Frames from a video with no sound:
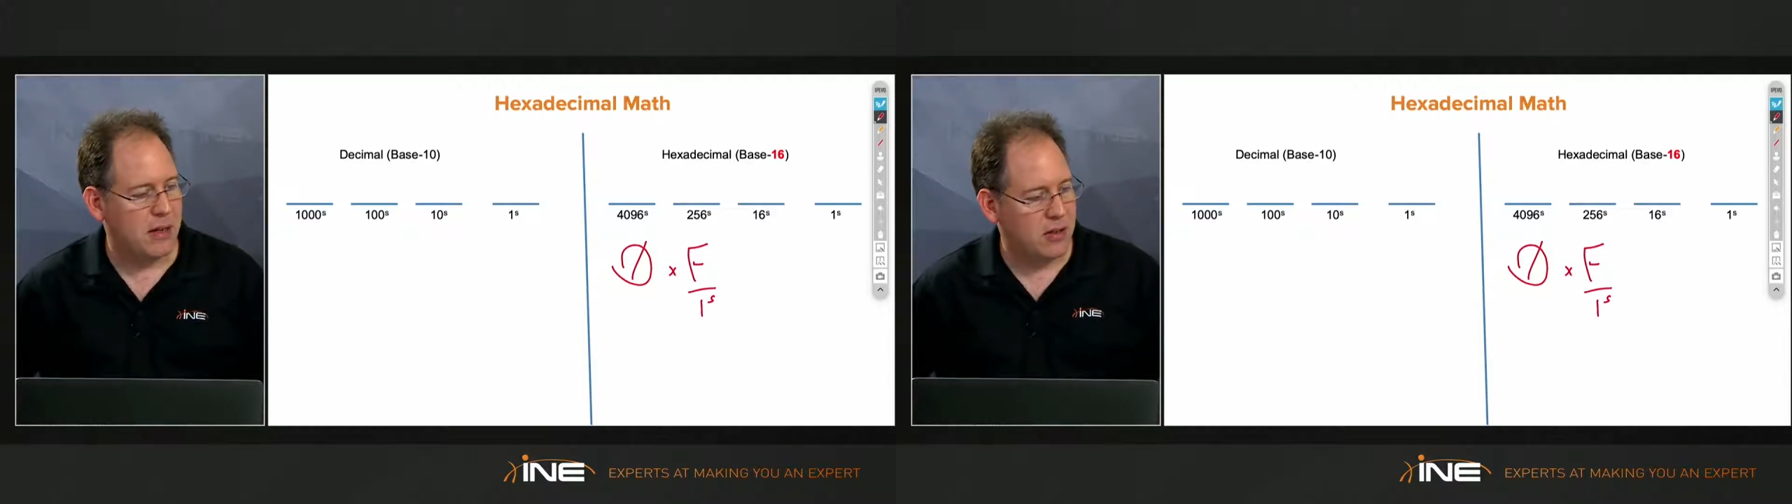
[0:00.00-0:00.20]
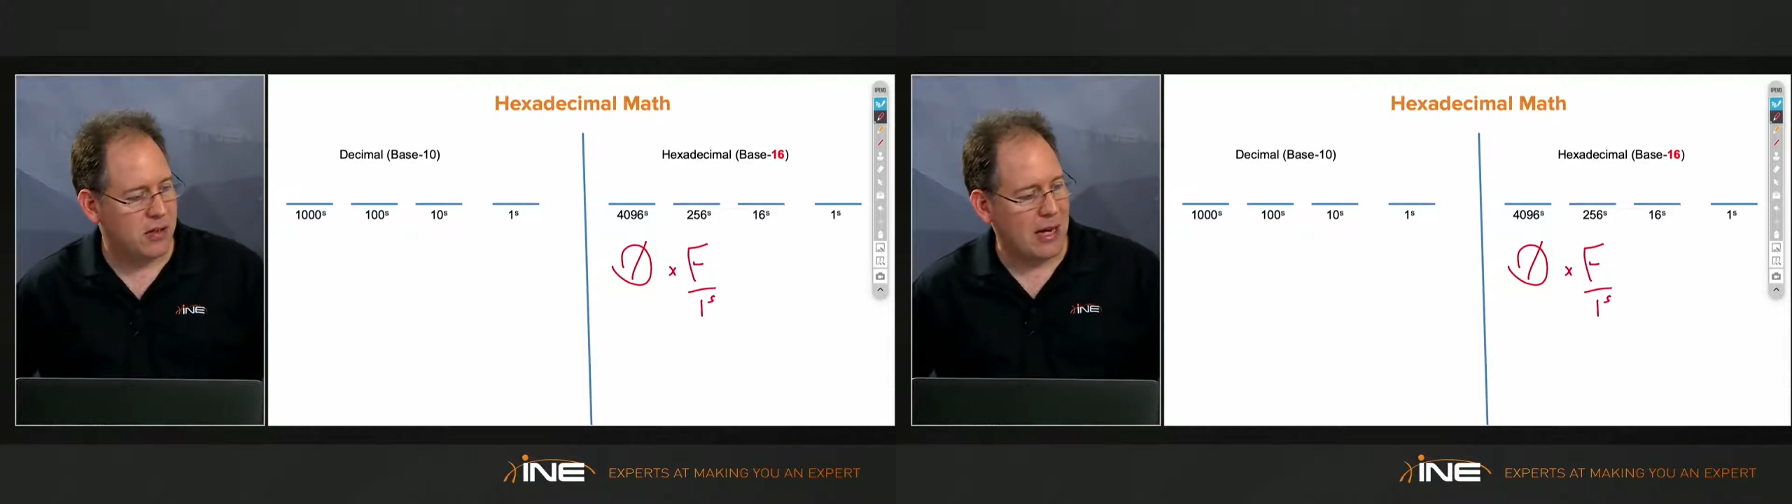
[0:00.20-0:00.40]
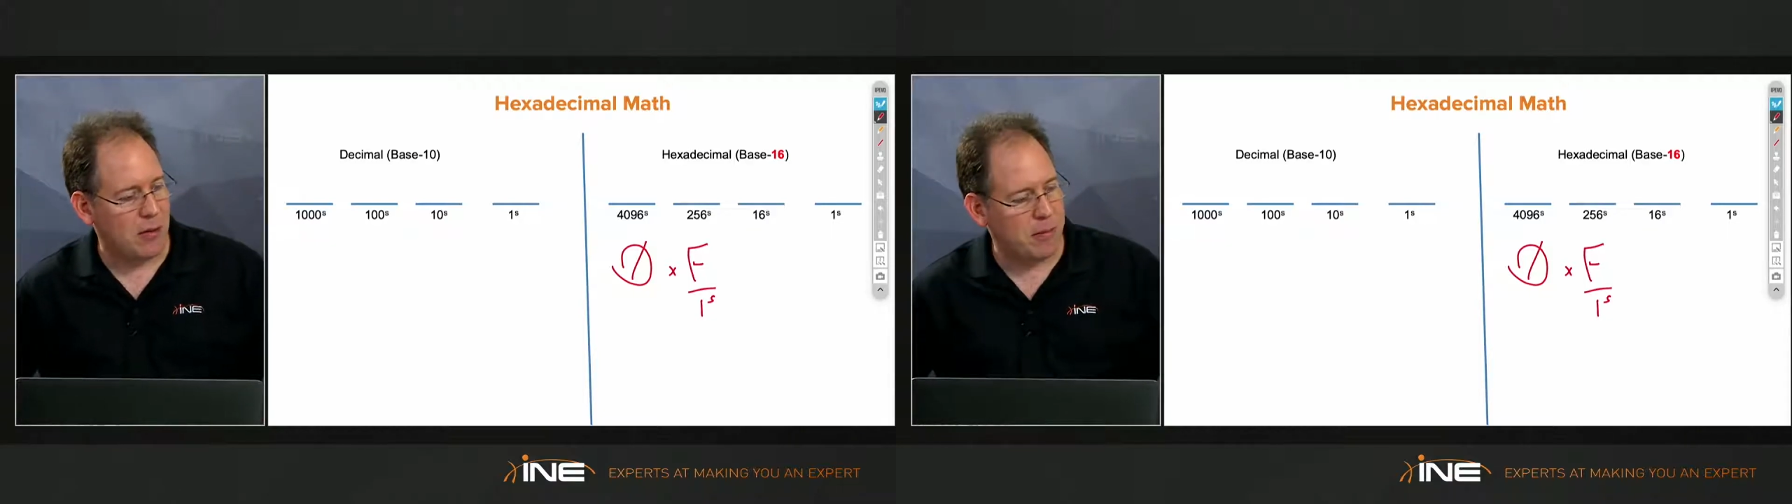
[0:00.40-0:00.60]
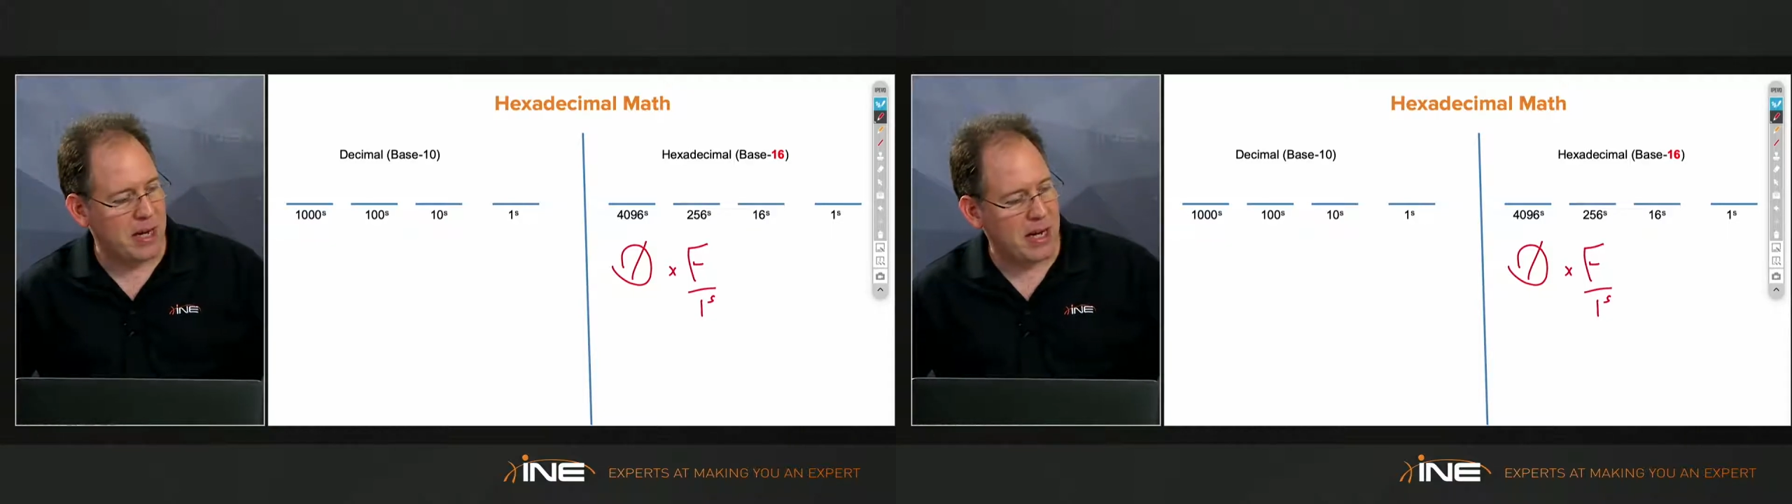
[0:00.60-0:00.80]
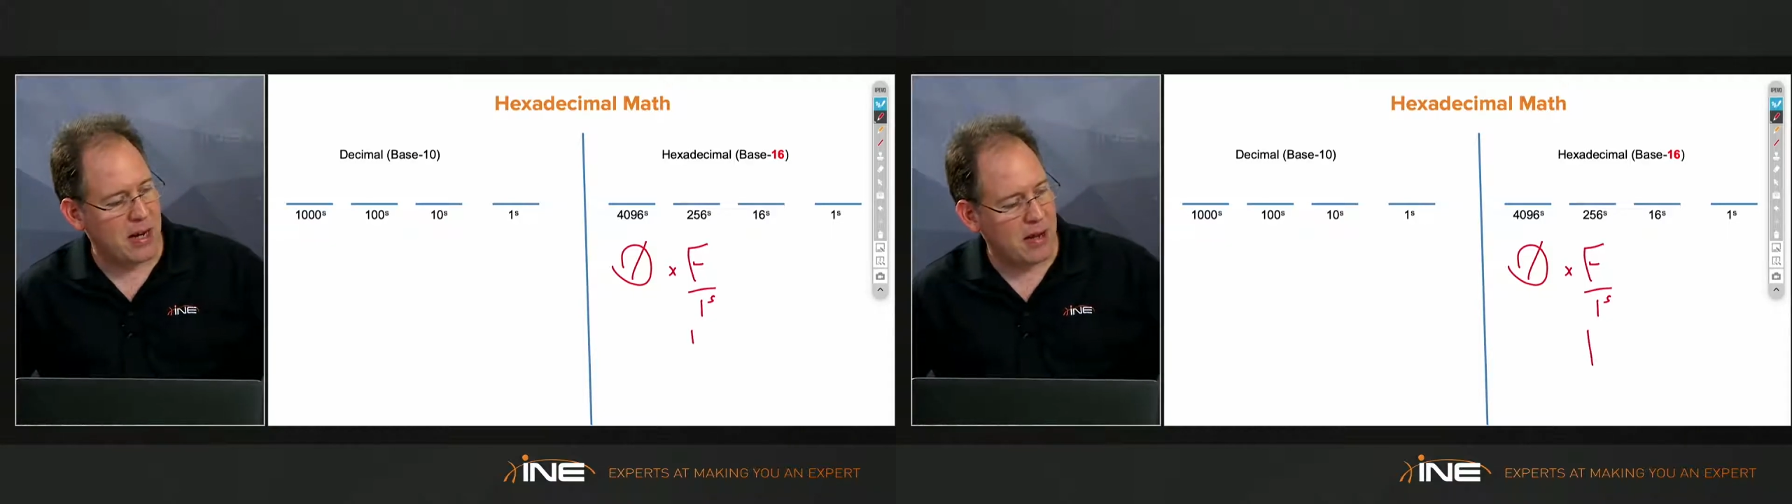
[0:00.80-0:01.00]
so that would
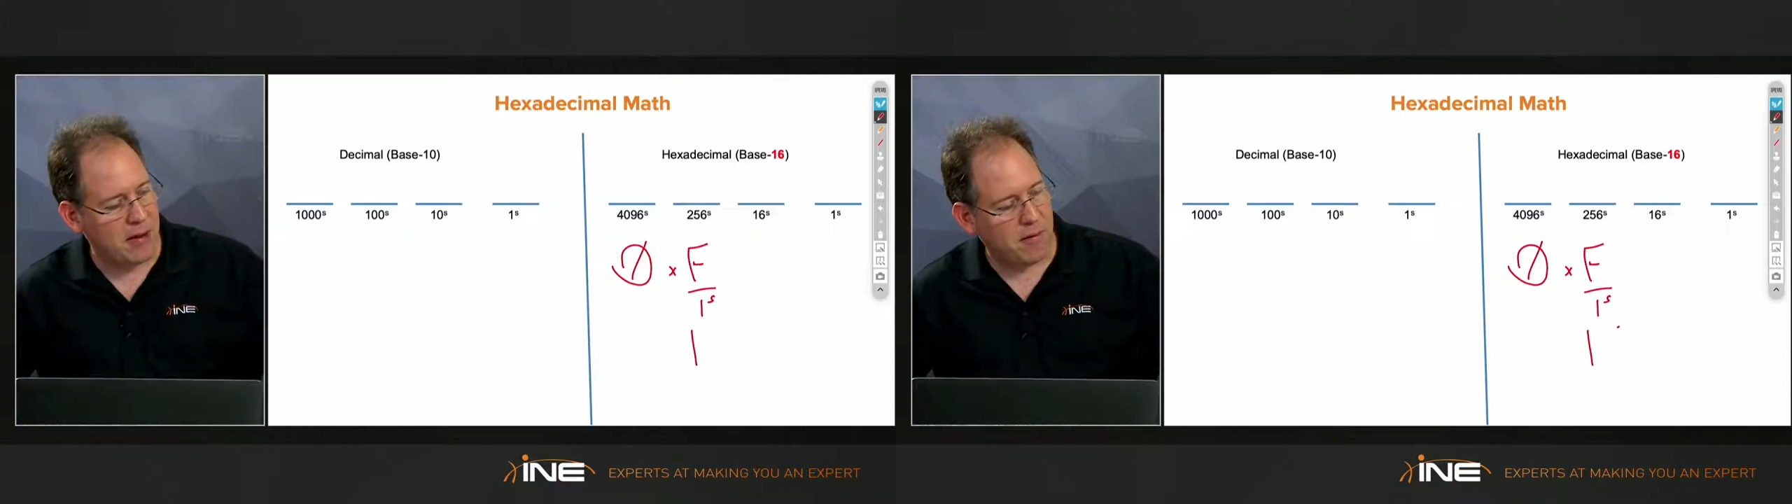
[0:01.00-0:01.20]
be